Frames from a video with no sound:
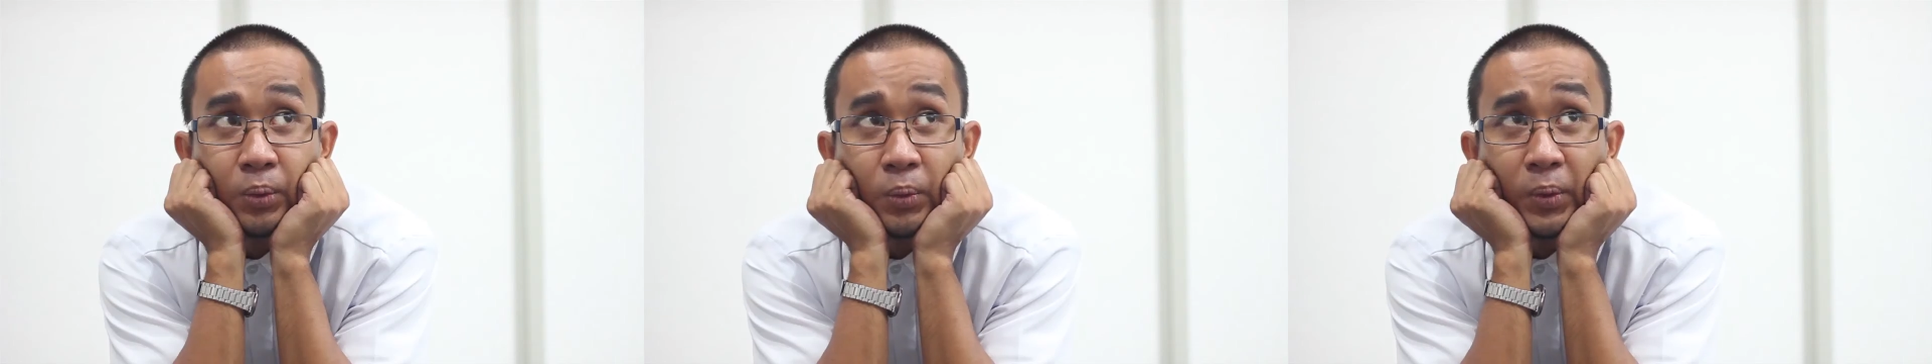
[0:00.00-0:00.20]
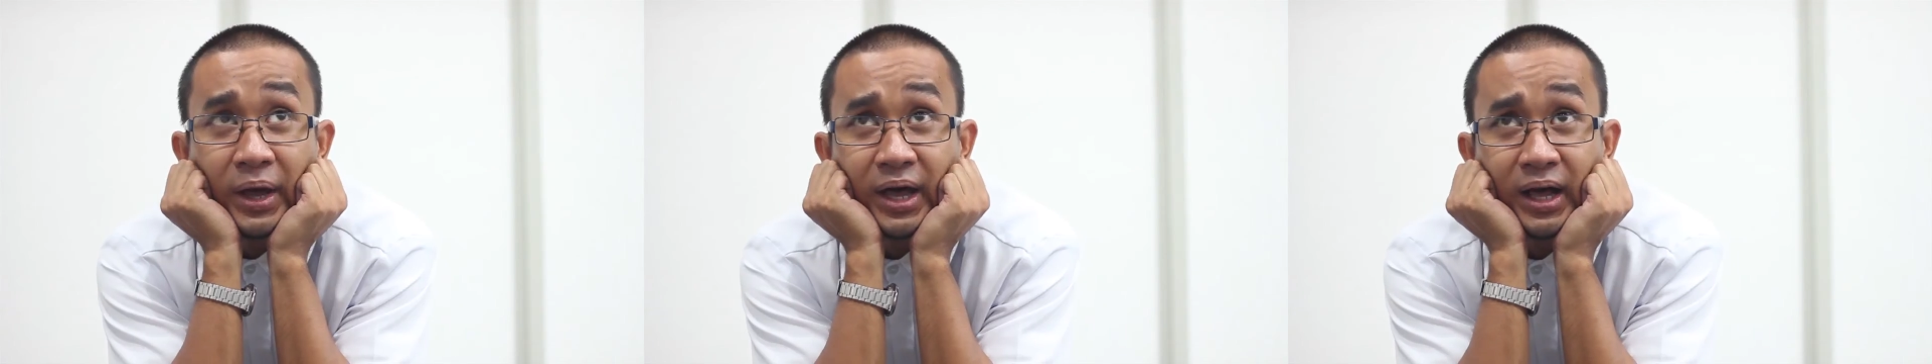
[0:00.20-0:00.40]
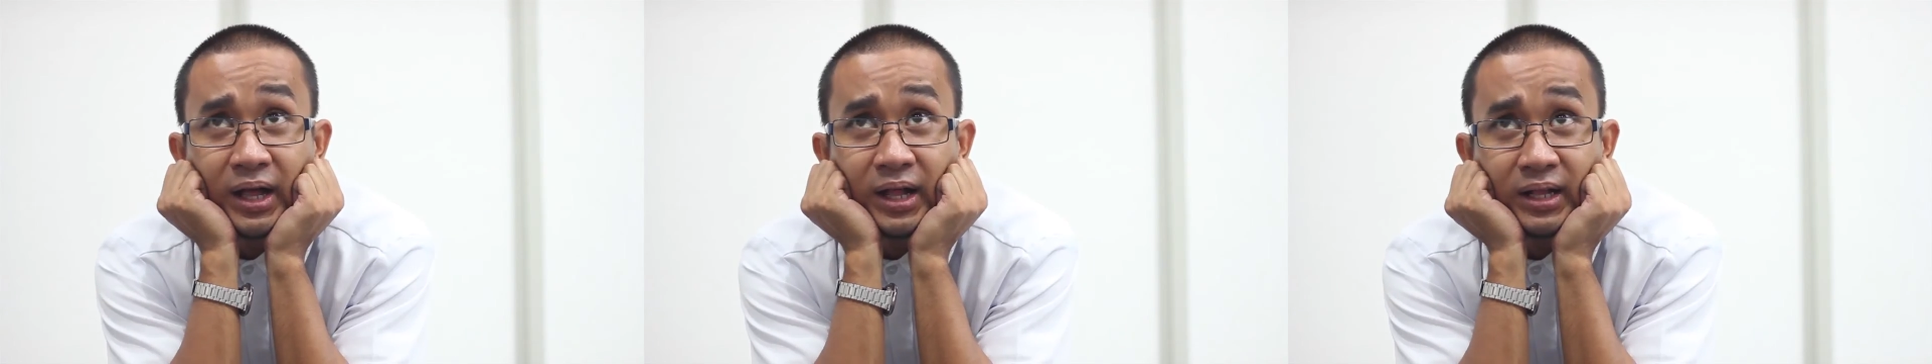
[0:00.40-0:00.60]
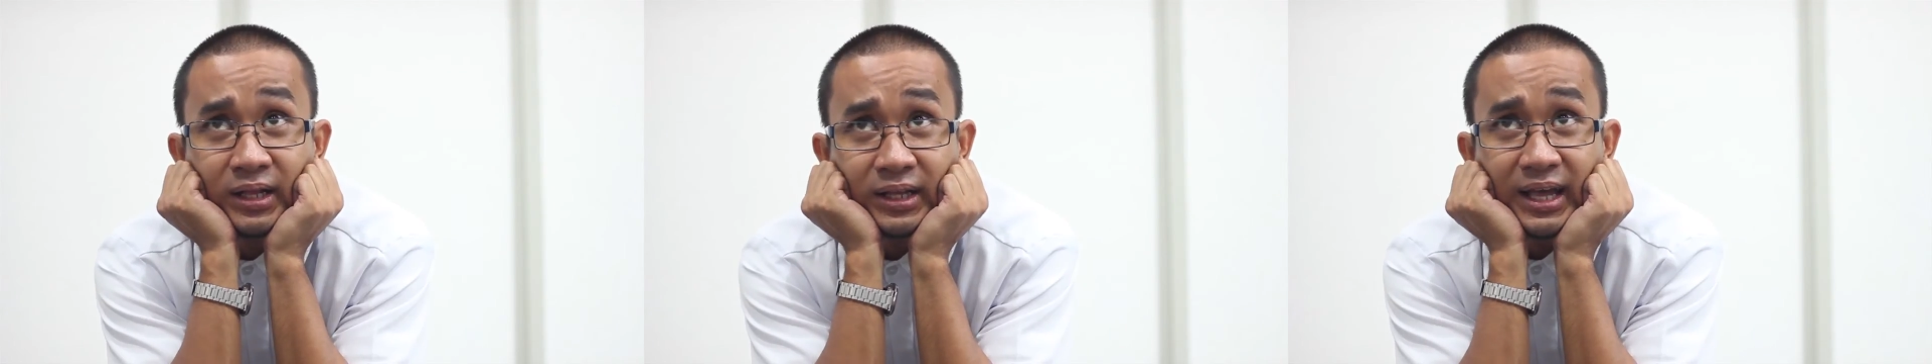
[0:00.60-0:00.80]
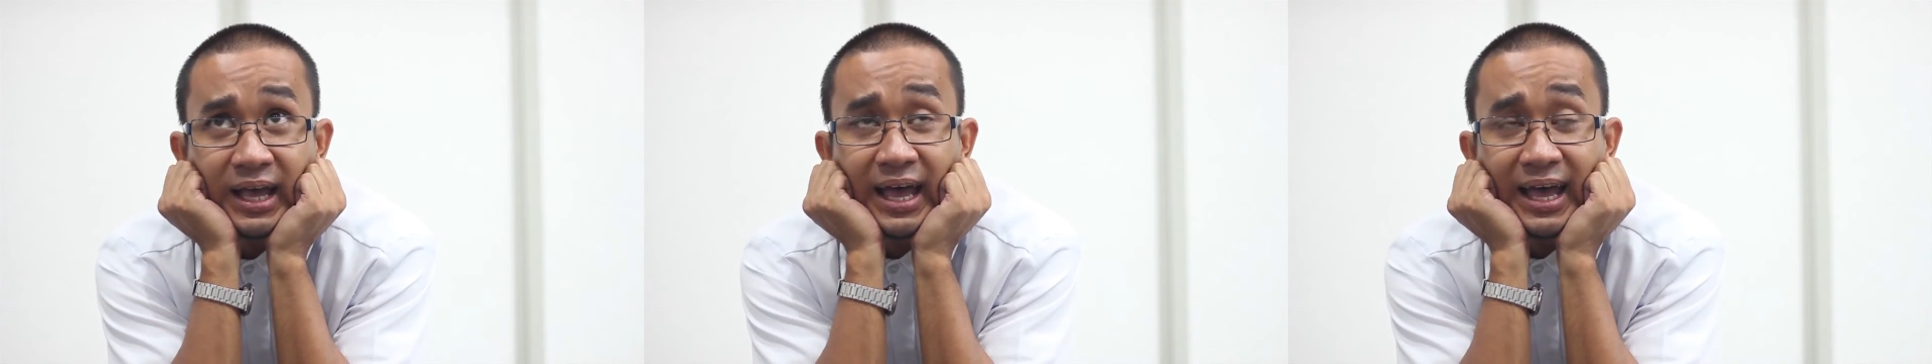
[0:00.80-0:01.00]

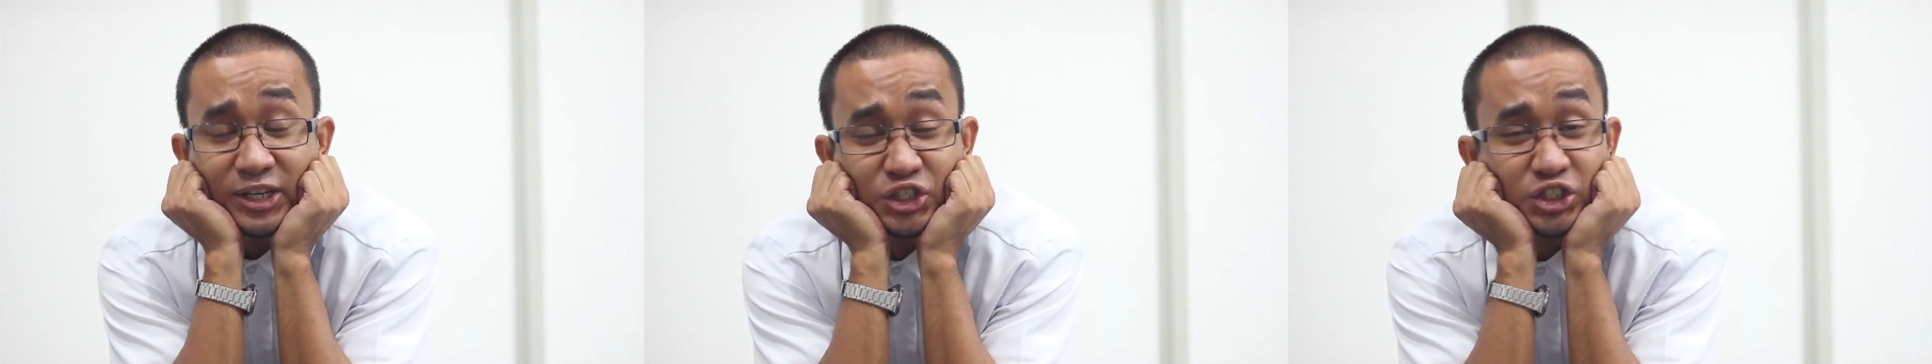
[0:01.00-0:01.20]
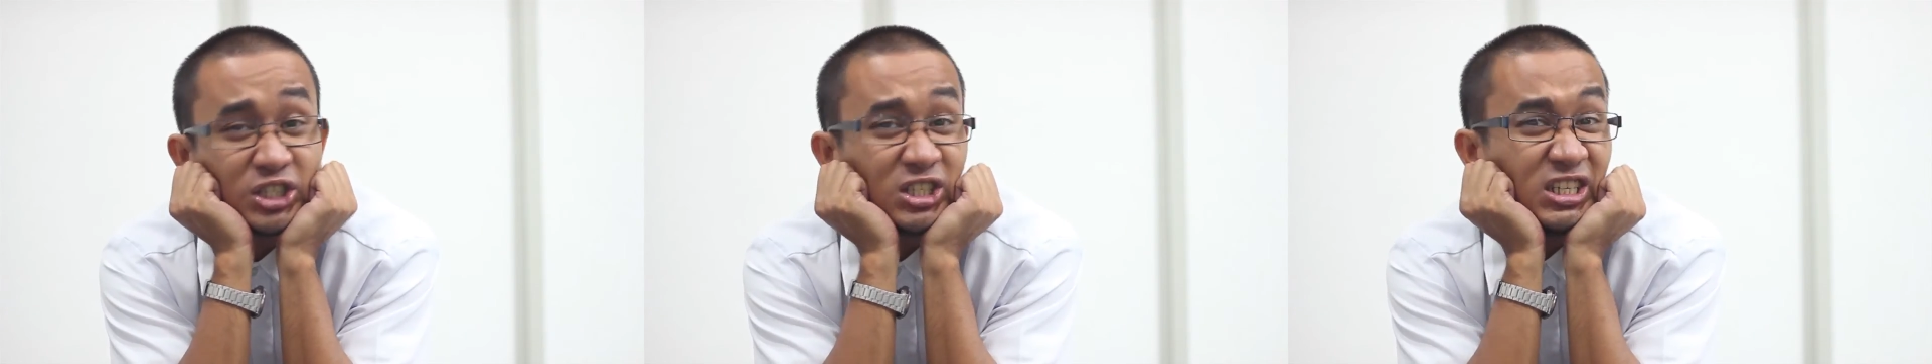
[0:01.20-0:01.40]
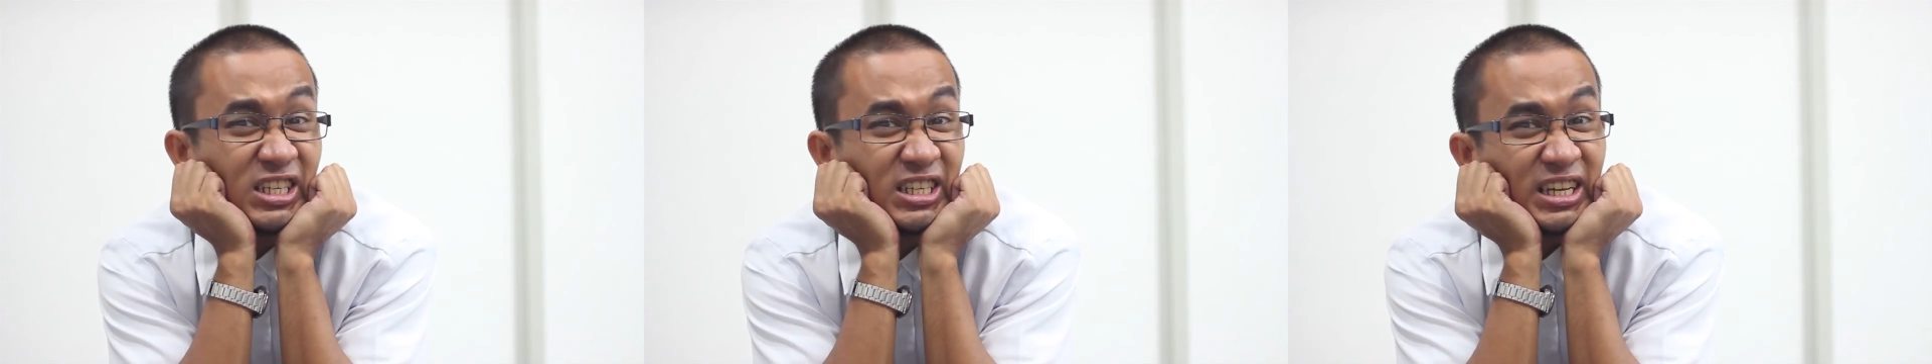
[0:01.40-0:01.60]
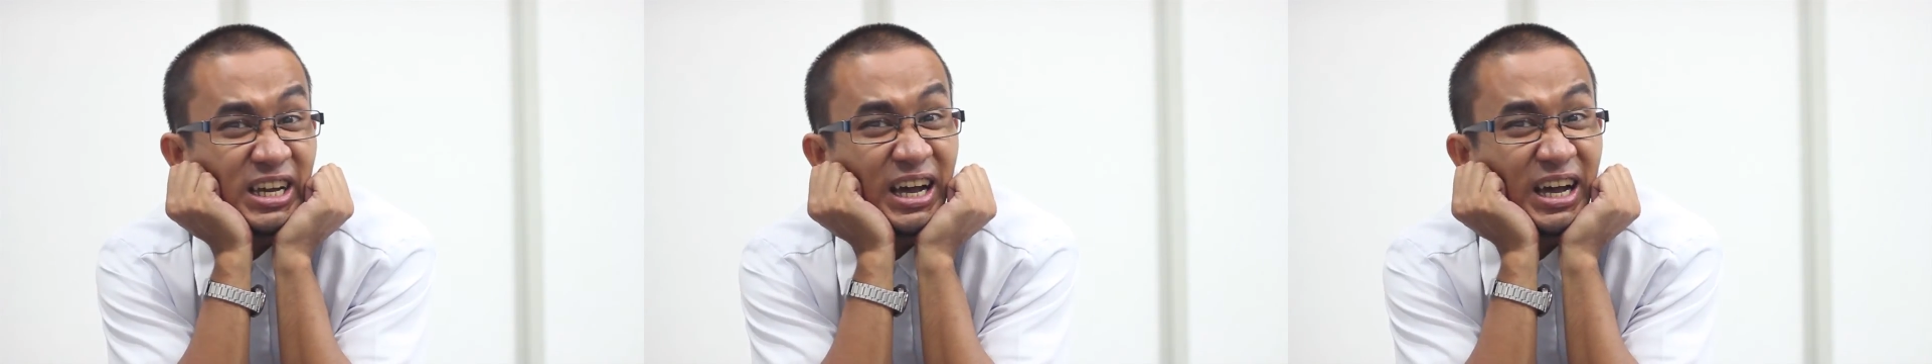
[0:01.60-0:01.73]
Well, actually,